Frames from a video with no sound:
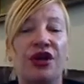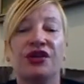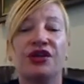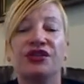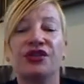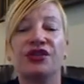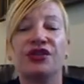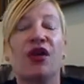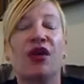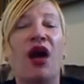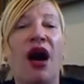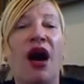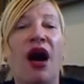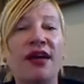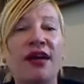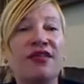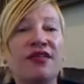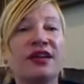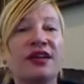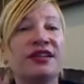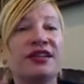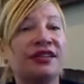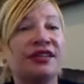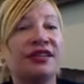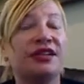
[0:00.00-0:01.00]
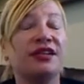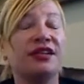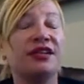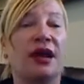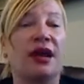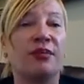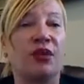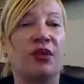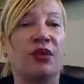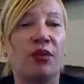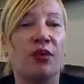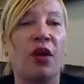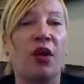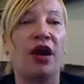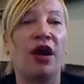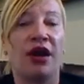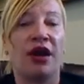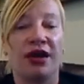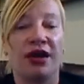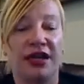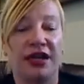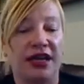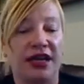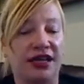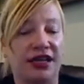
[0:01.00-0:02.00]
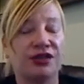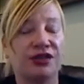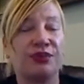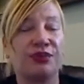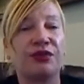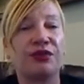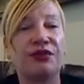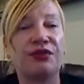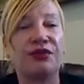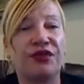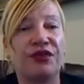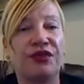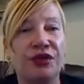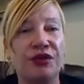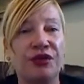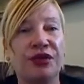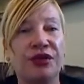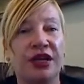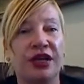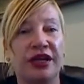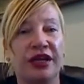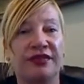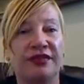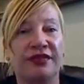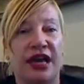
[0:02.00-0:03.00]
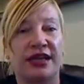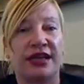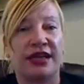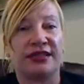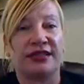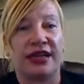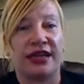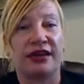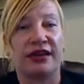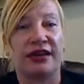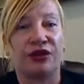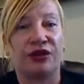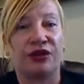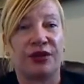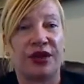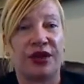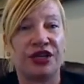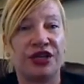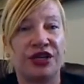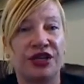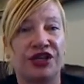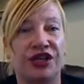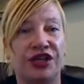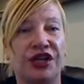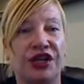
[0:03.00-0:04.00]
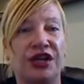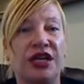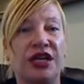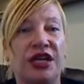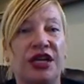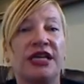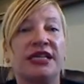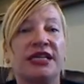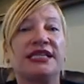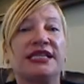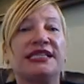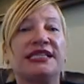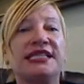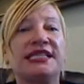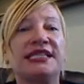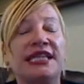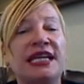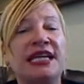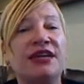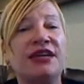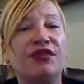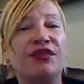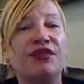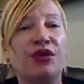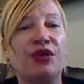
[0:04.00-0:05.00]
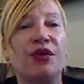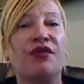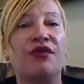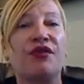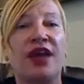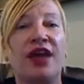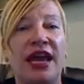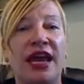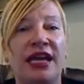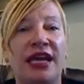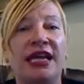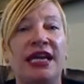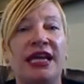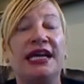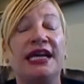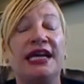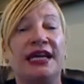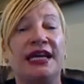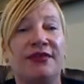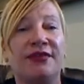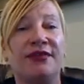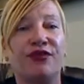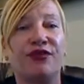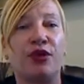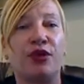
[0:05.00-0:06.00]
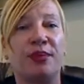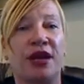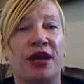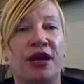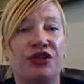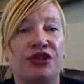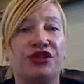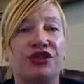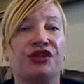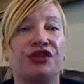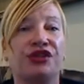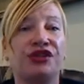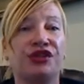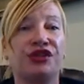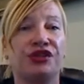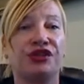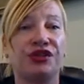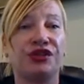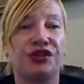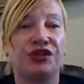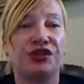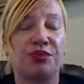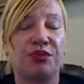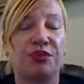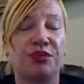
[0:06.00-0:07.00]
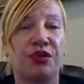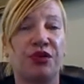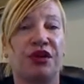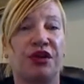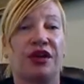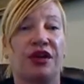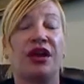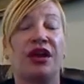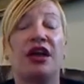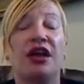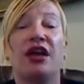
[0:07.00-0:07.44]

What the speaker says: So obviously, number one, it's reviewing that declaration to see if you have any information to dispute it,